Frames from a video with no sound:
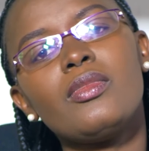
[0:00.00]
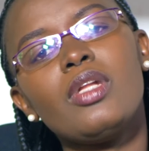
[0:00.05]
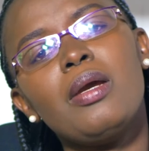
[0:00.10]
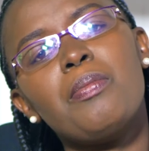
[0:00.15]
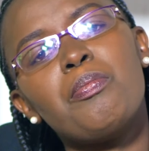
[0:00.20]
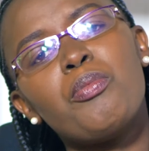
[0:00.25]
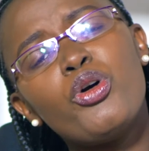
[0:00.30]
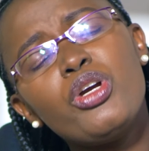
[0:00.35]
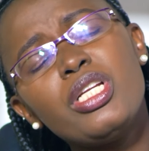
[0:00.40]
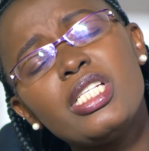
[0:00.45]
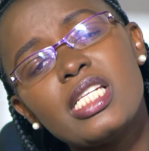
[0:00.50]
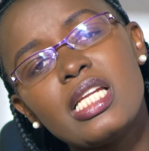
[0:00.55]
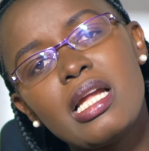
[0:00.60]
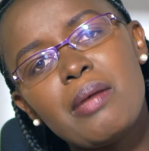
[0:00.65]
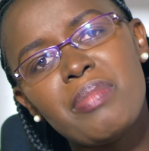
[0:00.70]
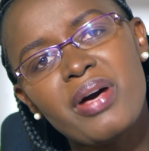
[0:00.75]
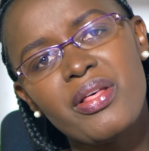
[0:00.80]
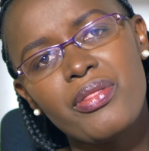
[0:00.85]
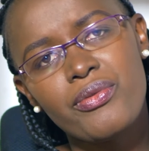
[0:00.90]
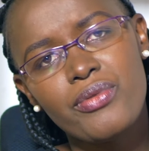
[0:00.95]
Point
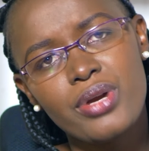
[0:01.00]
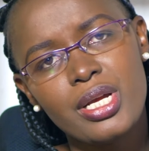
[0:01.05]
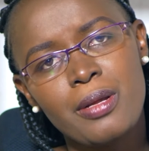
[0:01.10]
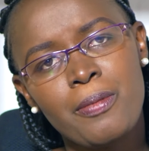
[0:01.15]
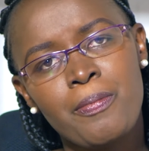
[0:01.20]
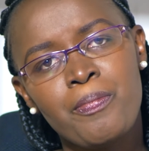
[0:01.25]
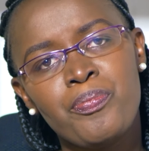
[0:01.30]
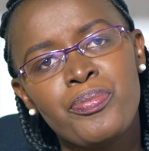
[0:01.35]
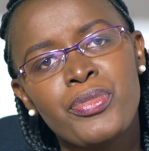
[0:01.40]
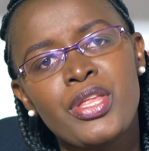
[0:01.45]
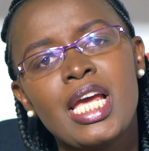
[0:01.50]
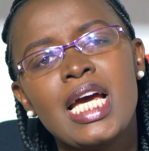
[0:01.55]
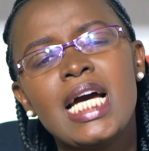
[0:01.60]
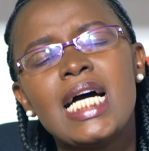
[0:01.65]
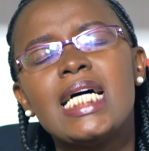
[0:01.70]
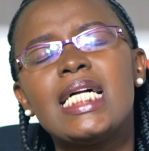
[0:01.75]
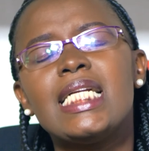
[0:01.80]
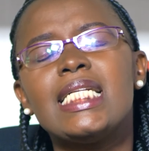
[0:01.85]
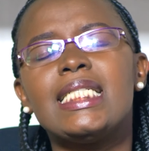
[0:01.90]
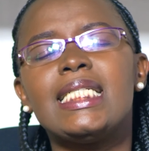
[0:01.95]
number 3,
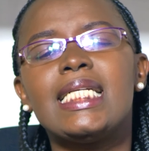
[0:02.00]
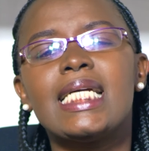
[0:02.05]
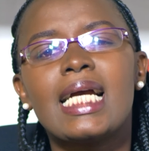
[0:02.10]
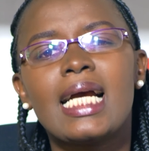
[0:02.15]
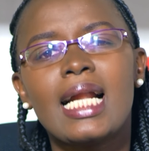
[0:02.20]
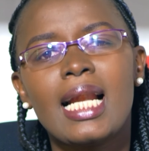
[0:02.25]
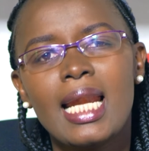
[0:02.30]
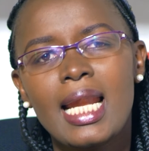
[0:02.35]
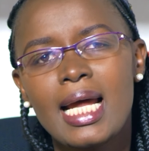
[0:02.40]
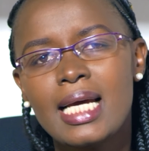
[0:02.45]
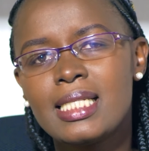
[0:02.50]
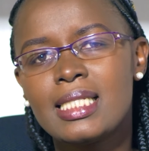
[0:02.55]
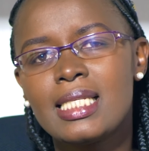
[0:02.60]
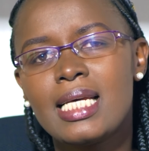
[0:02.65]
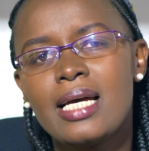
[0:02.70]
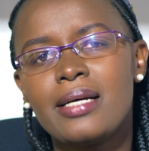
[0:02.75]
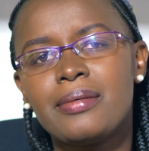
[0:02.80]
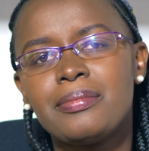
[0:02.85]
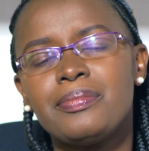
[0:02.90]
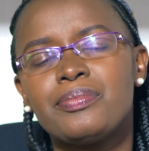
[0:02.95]

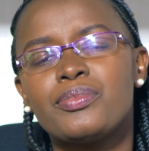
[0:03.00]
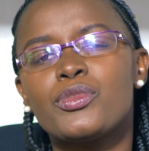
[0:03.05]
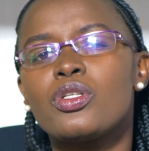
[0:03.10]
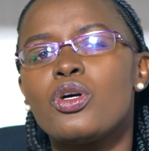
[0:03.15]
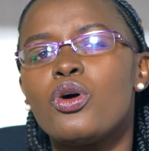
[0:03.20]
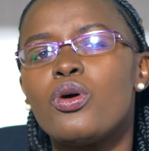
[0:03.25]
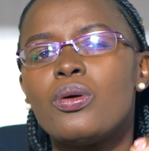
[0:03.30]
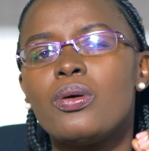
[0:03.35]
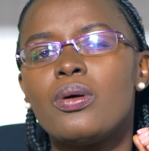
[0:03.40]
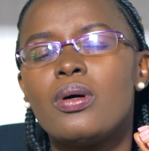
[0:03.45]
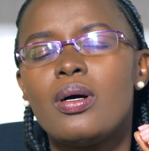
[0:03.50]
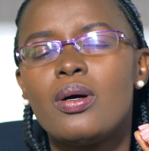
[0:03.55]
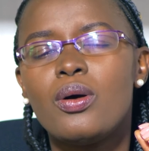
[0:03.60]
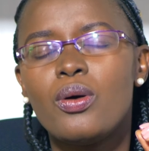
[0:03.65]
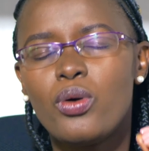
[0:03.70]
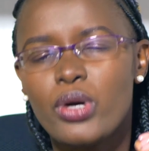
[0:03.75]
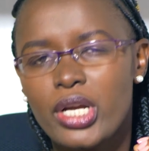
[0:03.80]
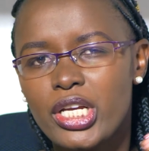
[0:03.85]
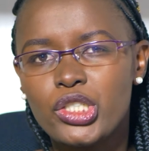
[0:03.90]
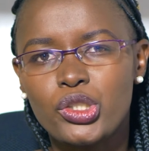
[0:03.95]
declutter
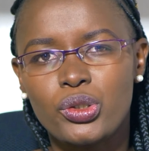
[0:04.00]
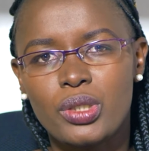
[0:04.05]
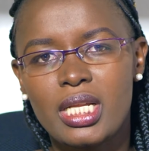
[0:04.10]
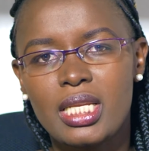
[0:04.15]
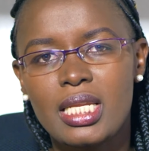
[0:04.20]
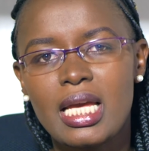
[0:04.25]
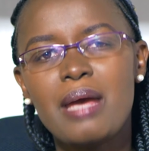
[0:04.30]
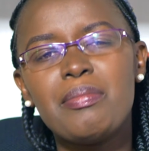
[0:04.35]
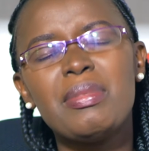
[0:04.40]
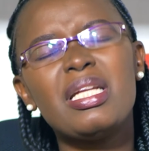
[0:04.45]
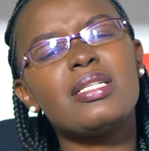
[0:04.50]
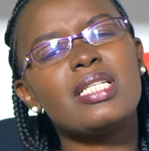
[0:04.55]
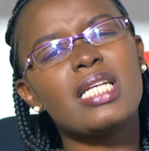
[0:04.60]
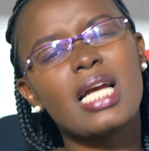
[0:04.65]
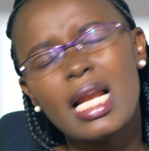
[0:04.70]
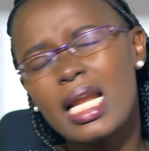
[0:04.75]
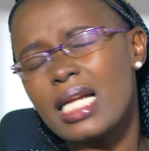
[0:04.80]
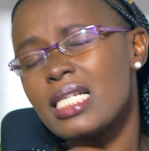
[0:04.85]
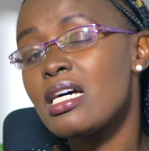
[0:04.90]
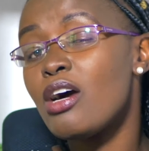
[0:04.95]
occasionally.
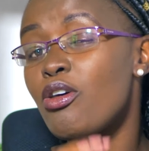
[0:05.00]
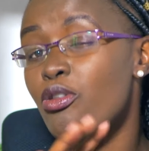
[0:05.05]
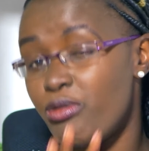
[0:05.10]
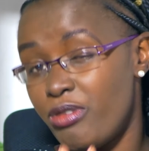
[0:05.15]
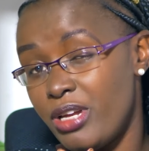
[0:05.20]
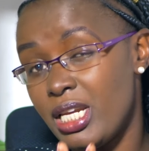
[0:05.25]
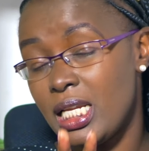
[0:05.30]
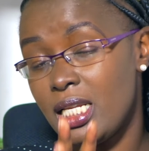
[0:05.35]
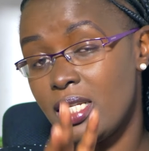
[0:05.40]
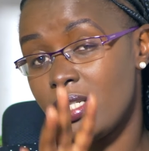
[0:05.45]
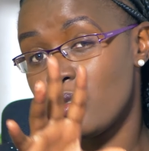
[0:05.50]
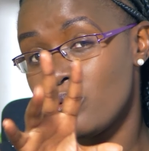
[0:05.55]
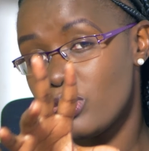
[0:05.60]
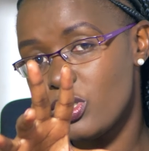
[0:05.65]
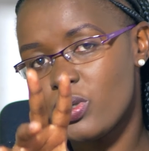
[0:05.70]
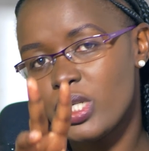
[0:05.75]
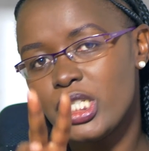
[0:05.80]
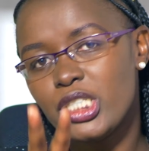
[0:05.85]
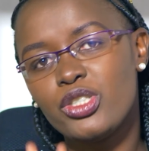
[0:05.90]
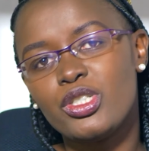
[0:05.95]
Declutter oftenly, not
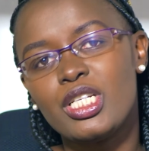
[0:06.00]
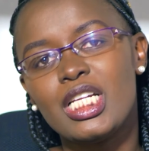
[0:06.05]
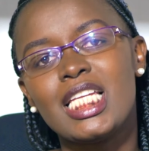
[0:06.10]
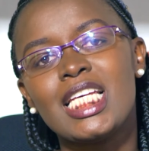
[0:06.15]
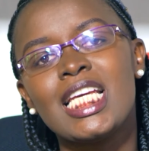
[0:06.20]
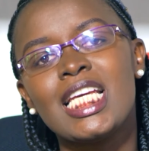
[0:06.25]
occasionally.